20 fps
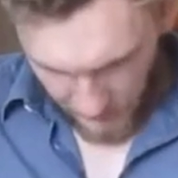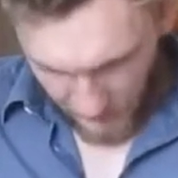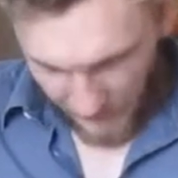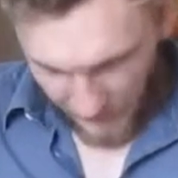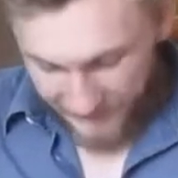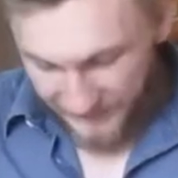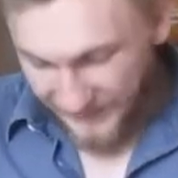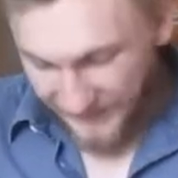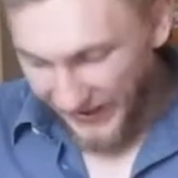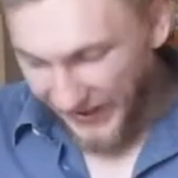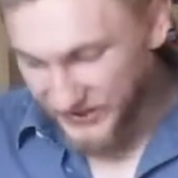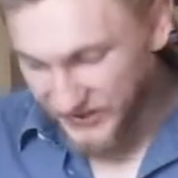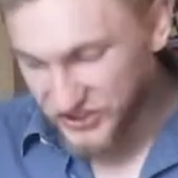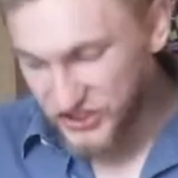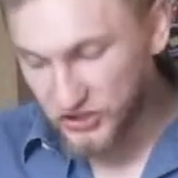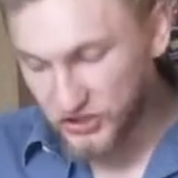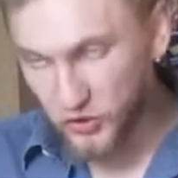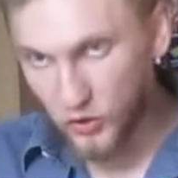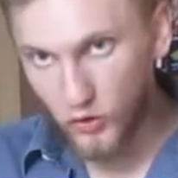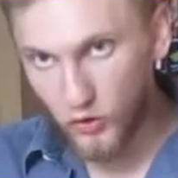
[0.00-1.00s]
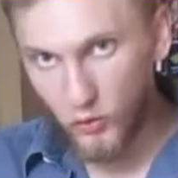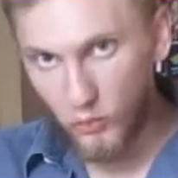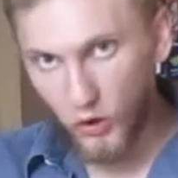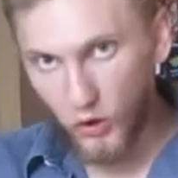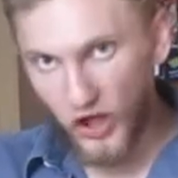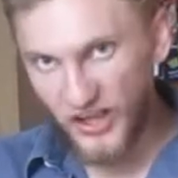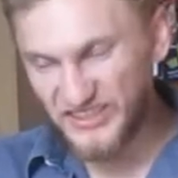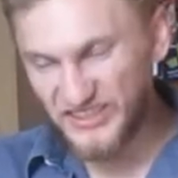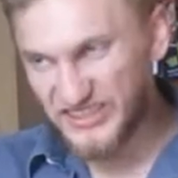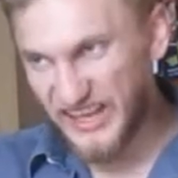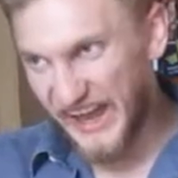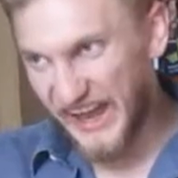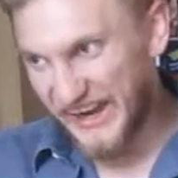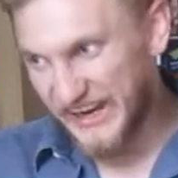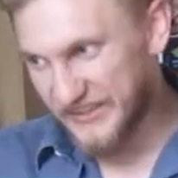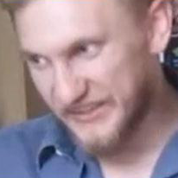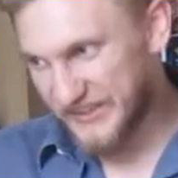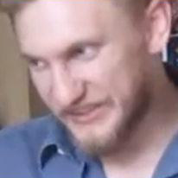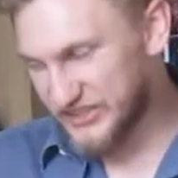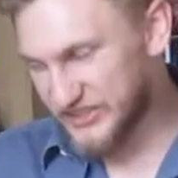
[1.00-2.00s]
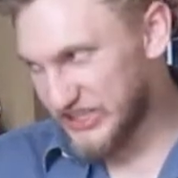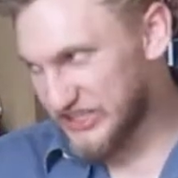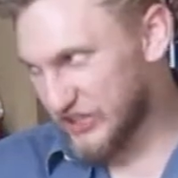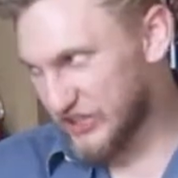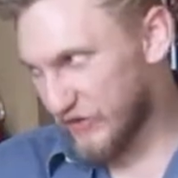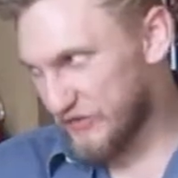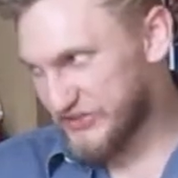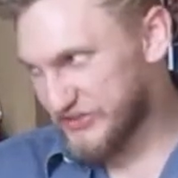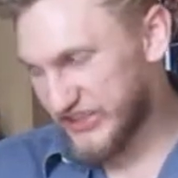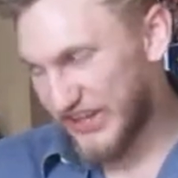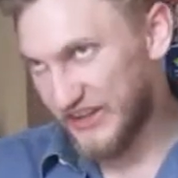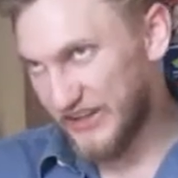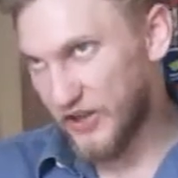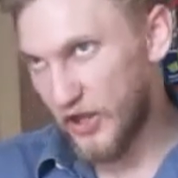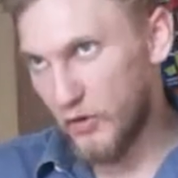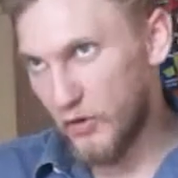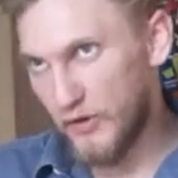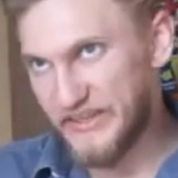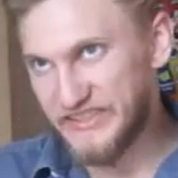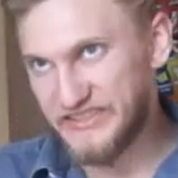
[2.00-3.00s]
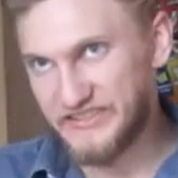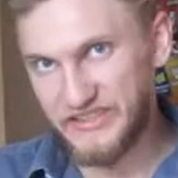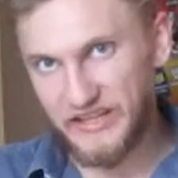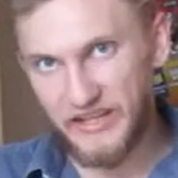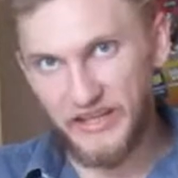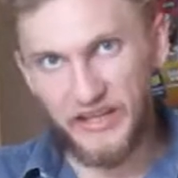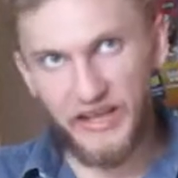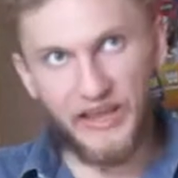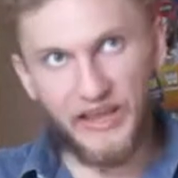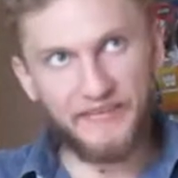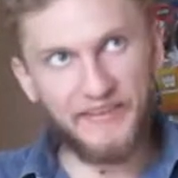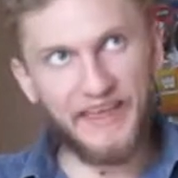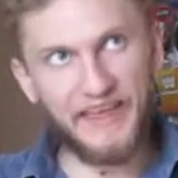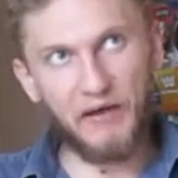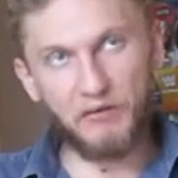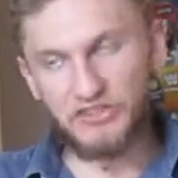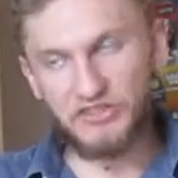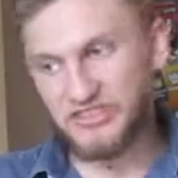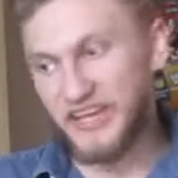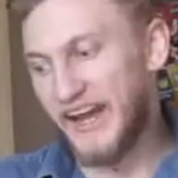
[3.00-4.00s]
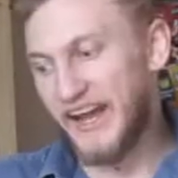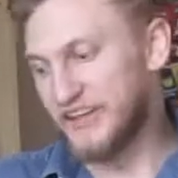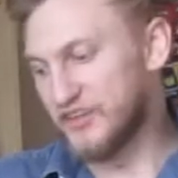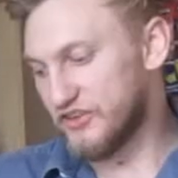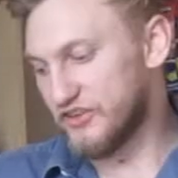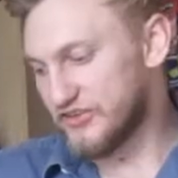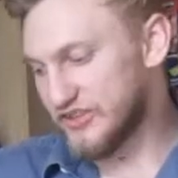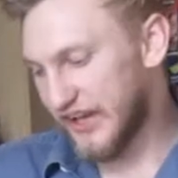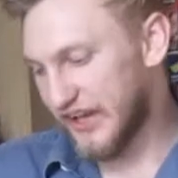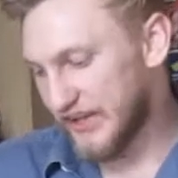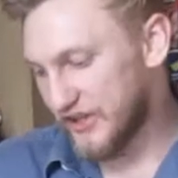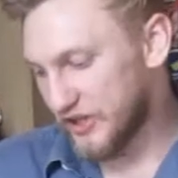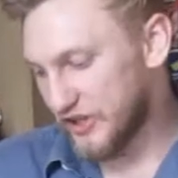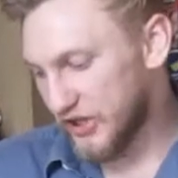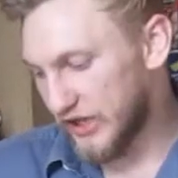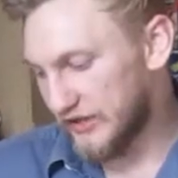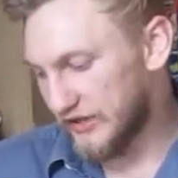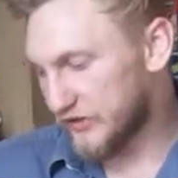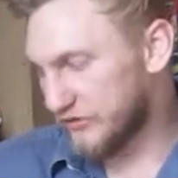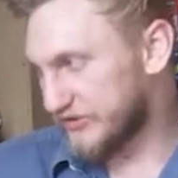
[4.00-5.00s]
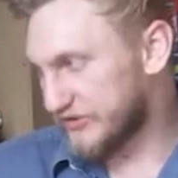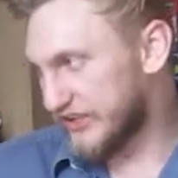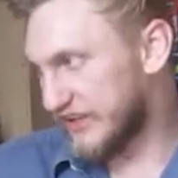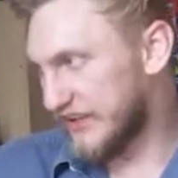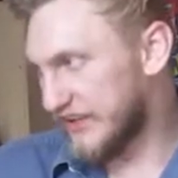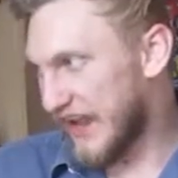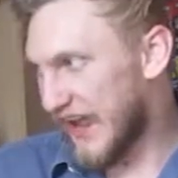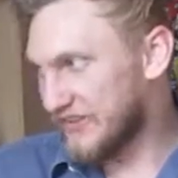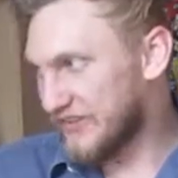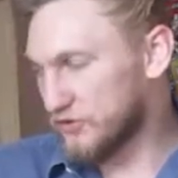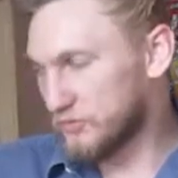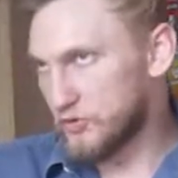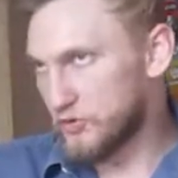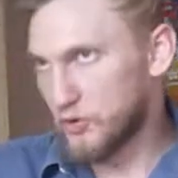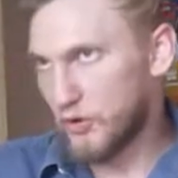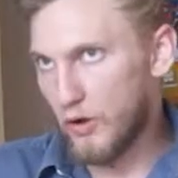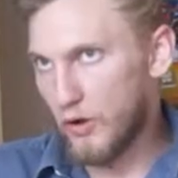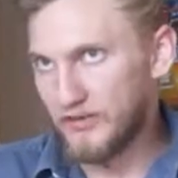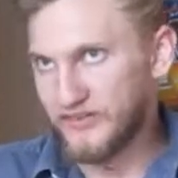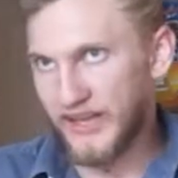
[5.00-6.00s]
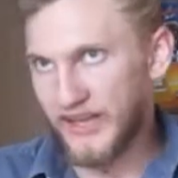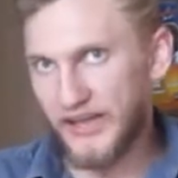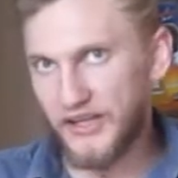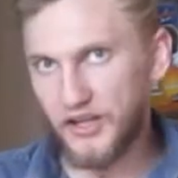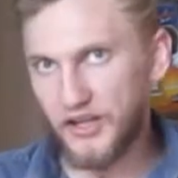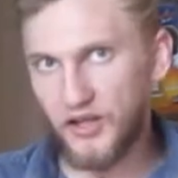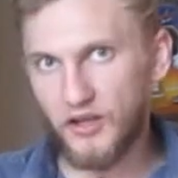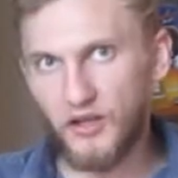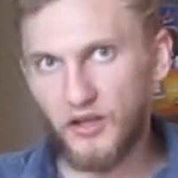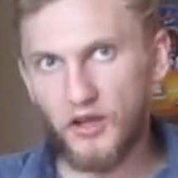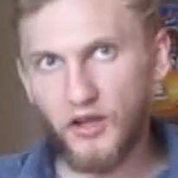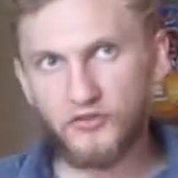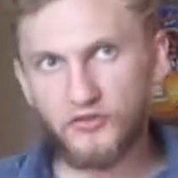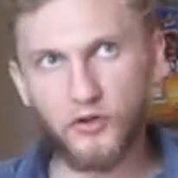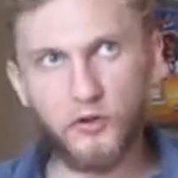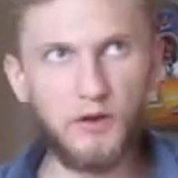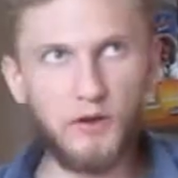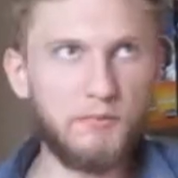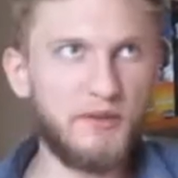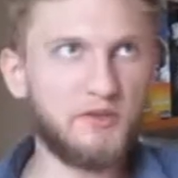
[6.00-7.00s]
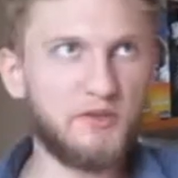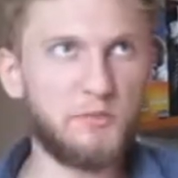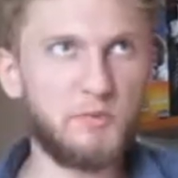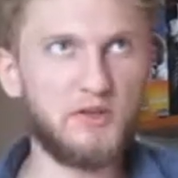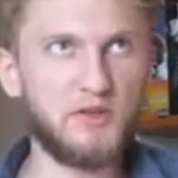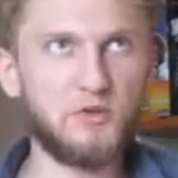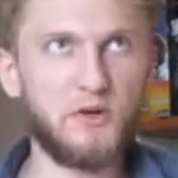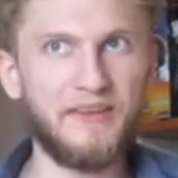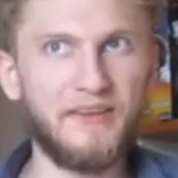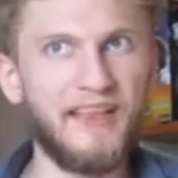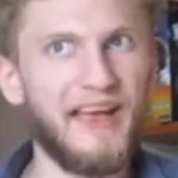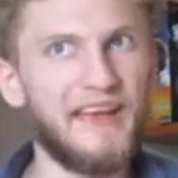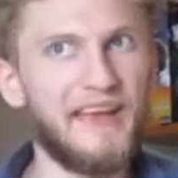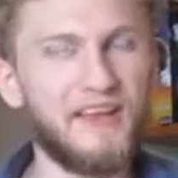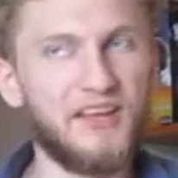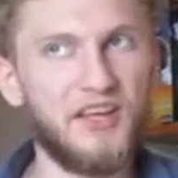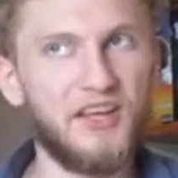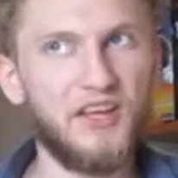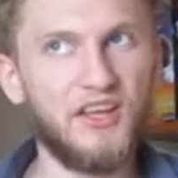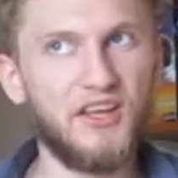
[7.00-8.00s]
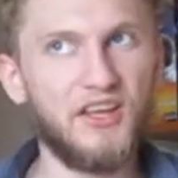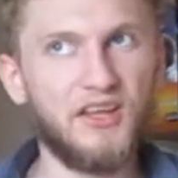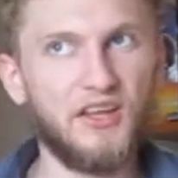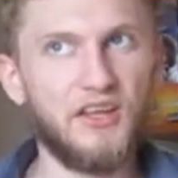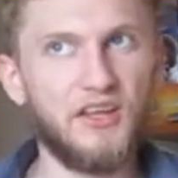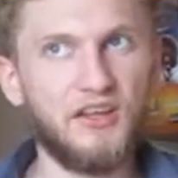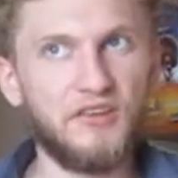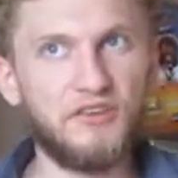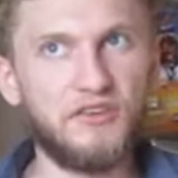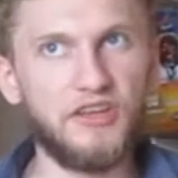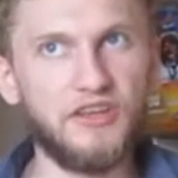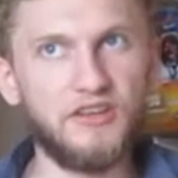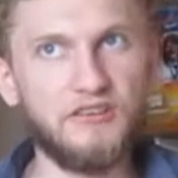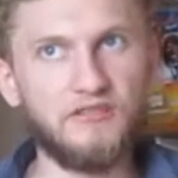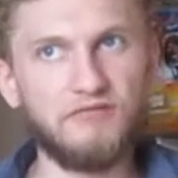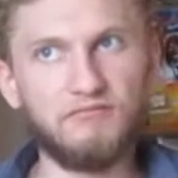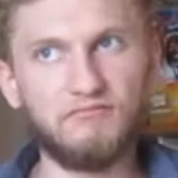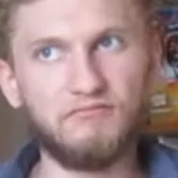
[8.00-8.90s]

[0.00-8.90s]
didn't actually look what attire this is. Obviously, I know it's the Outsider attire and obviously NWO attire, so it would be between like the